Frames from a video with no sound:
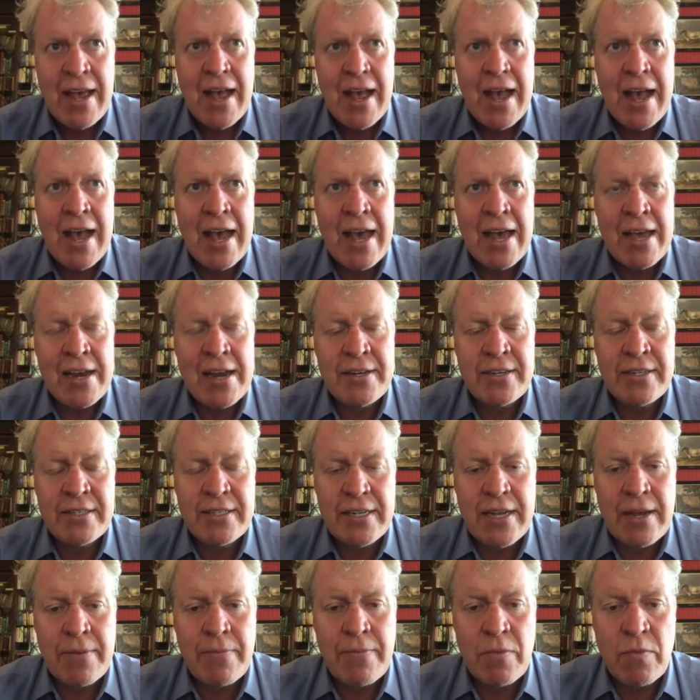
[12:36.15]
And
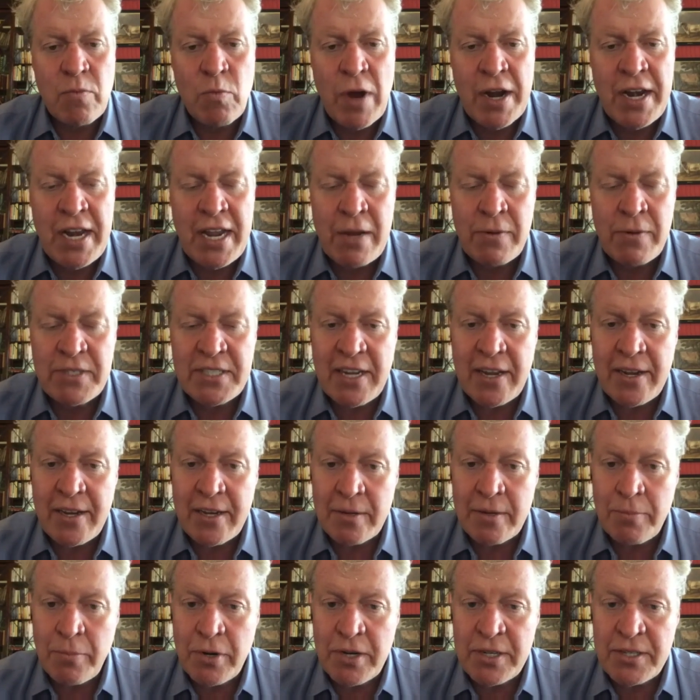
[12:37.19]
when he was
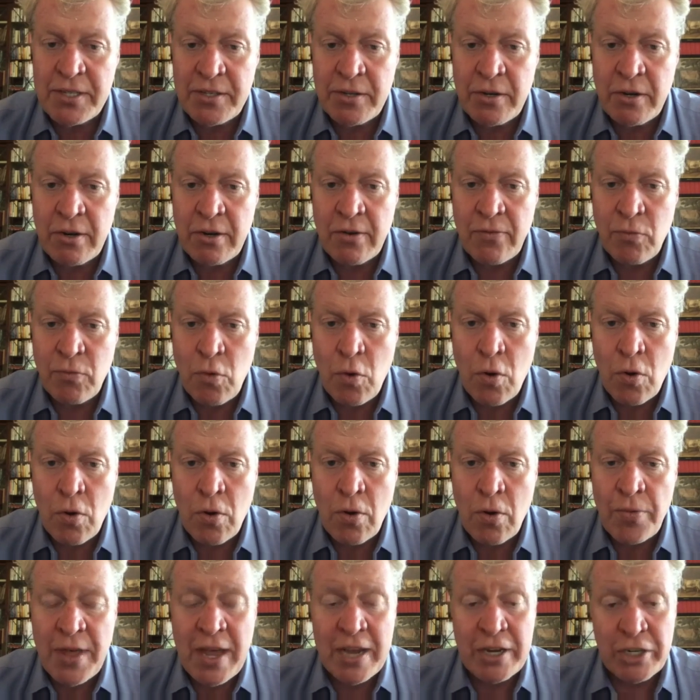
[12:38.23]
taken prisoner of
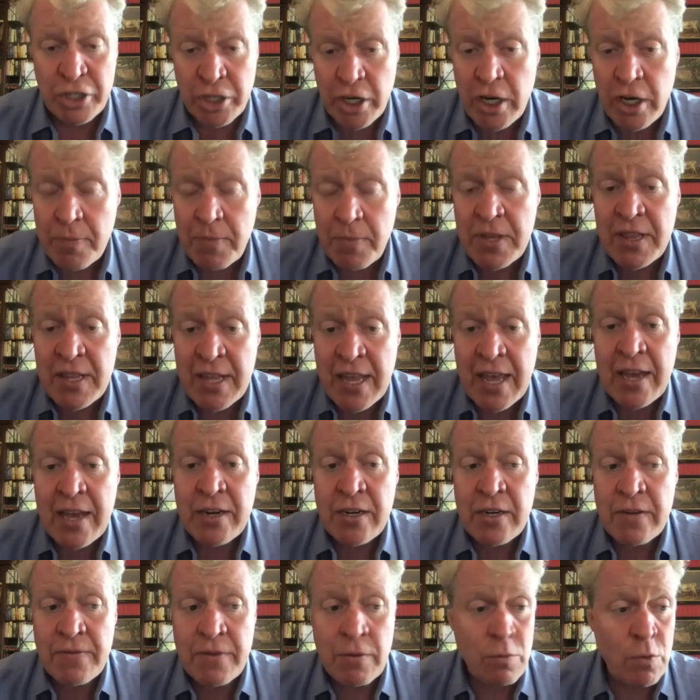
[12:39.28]
war, that should have been the end
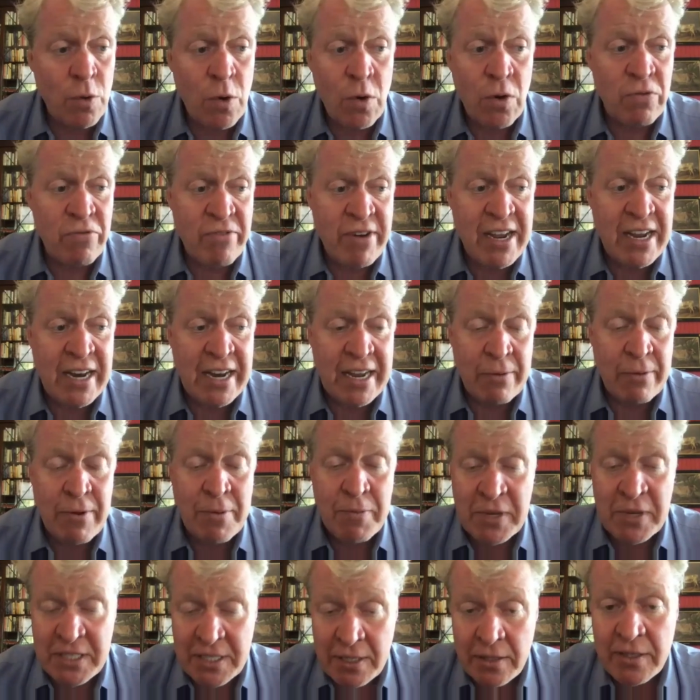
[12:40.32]
of the war, really, when
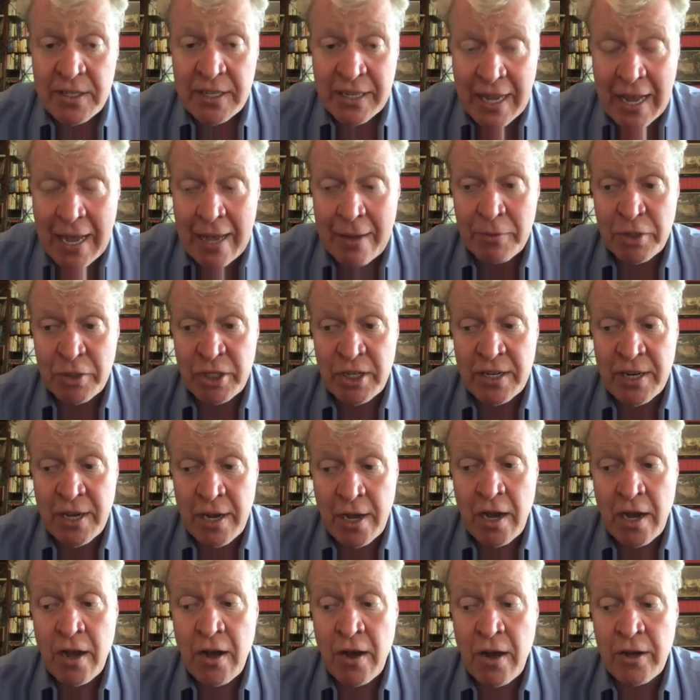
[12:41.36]
Matilda captured
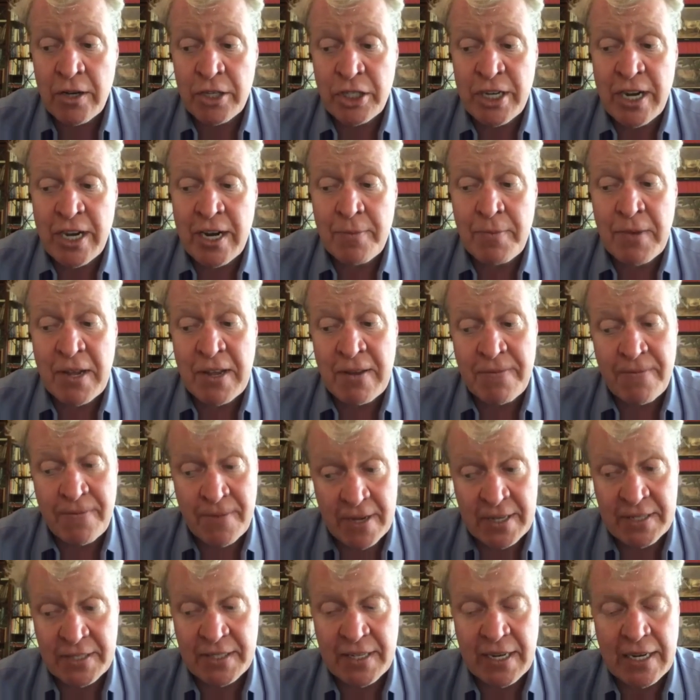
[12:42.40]
her arch-enemy,
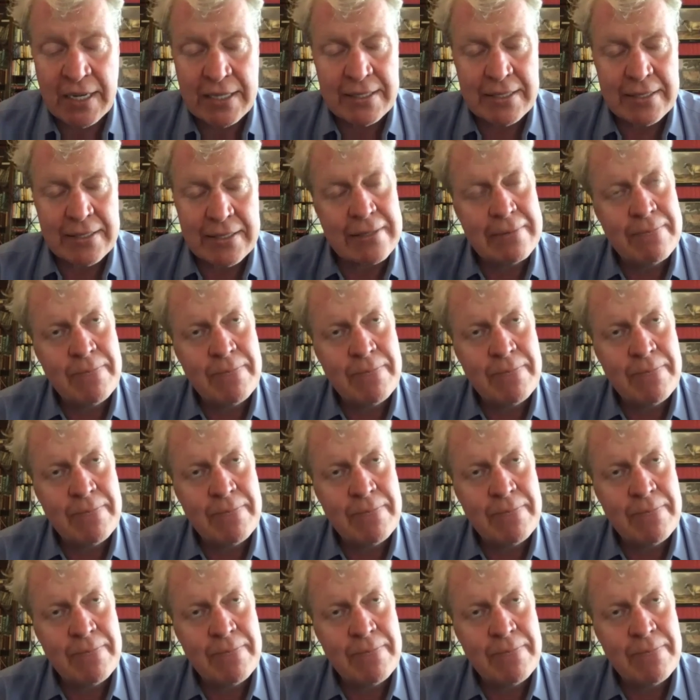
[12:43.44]
first cousin.